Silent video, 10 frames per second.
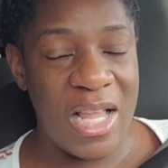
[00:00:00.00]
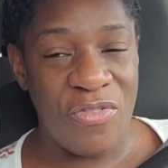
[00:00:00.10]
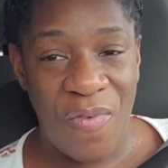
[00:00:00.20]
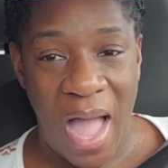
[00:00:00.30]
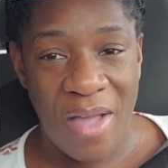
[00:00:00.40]

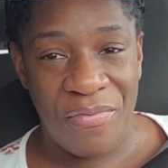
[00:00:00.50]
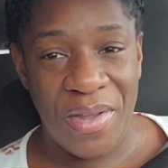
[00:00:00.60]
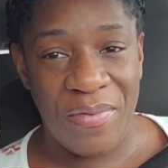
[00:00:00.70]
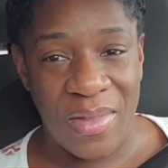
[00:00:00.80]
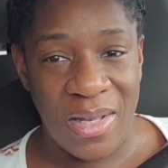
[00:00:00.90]
it's
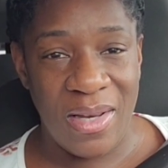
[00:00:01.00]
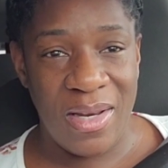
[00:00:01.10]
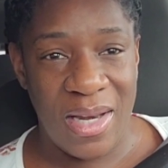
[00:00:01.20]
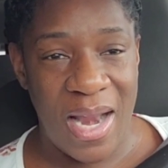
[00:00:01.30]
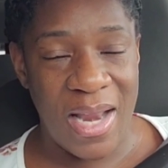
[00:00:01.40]

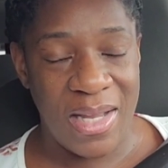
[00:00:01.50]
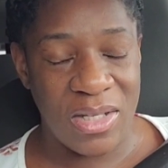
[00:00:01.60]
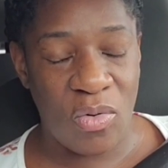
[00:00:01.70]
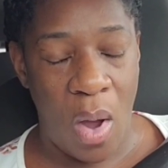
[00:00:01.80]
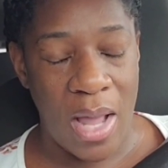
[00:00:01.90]
$550, and that
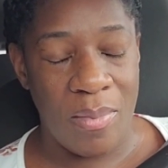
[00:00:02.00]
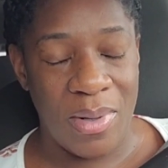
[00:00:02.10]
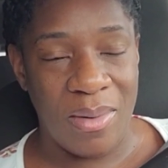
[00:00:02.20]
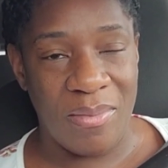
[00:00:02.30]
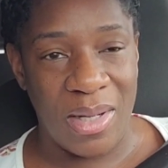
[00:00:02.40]
is quite a
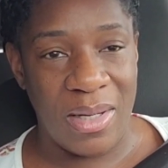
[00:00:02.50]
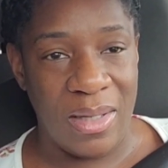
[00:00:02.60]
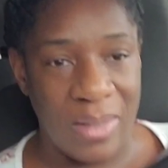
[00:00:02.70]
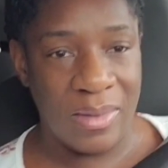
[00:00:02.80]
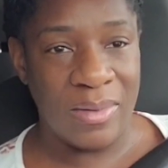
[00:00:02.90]
bit of
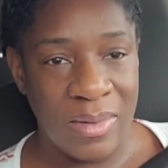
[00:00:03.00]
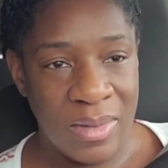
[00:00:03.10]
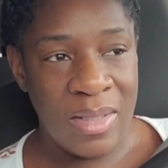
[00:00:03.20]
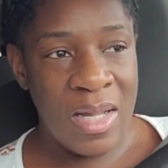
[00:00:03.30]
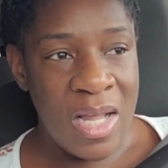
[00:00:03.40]
money.
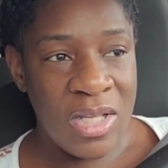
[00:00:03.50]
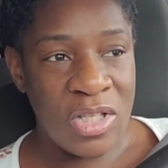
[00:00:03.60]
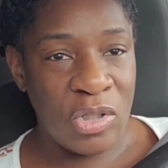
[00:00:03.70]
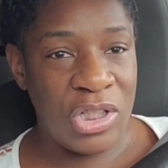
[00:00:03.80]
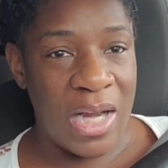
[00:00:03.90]

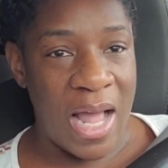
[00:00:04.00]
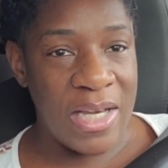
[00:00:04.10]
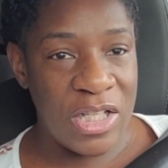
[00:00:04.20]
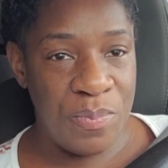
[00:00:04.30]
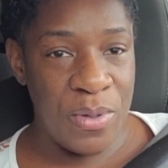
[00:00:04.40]
So should I
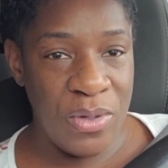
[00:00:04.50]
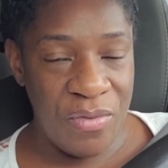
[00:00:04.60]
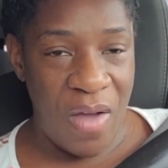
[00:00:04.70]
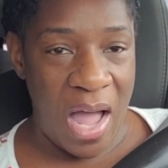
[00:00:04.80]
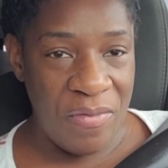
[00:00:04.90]
dispute
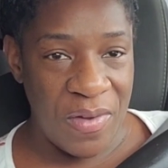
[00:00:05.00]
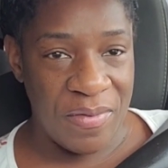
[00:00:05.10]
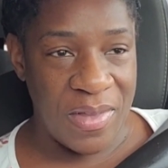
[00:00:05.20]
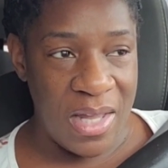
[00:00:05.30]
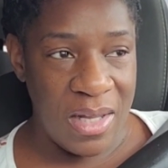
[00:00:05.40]
the
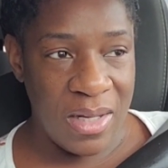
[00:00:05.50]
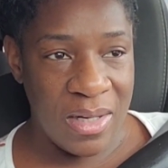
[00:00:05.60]
$550?